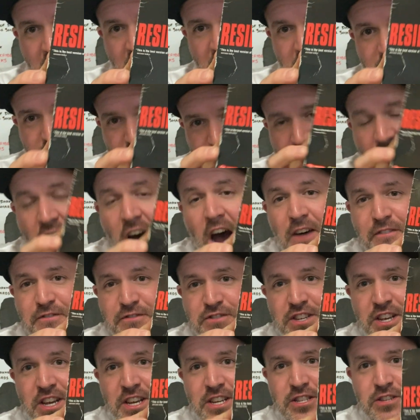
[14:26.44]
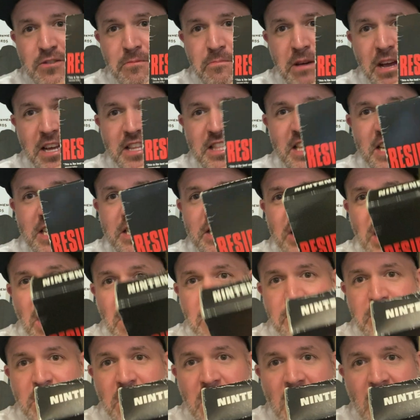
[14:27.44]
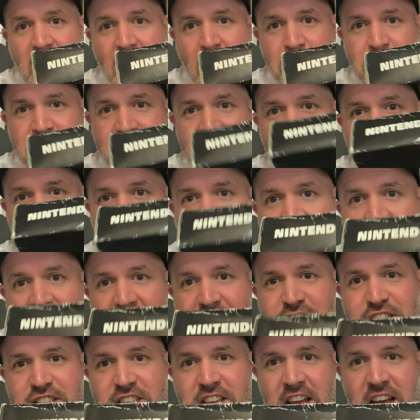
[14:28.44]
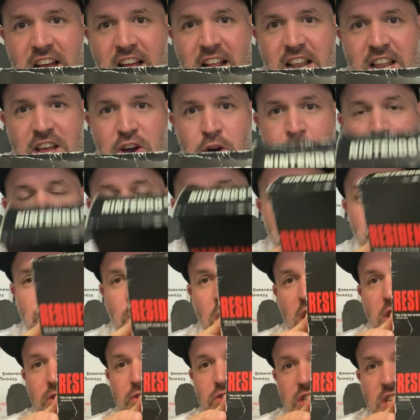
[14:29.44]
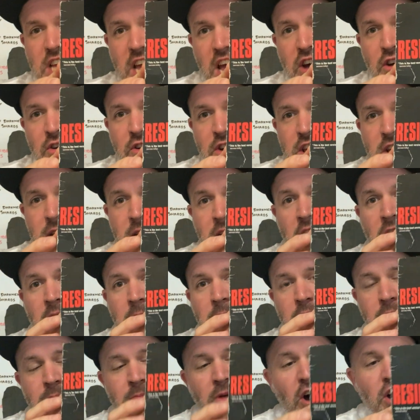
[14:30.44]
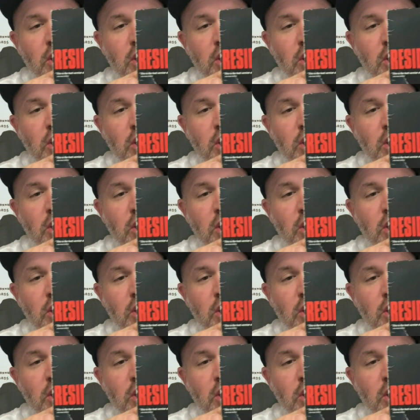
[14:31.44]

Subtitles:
Chuffed to pick this up. I mean, it has a little bit of wear and tear on it, but my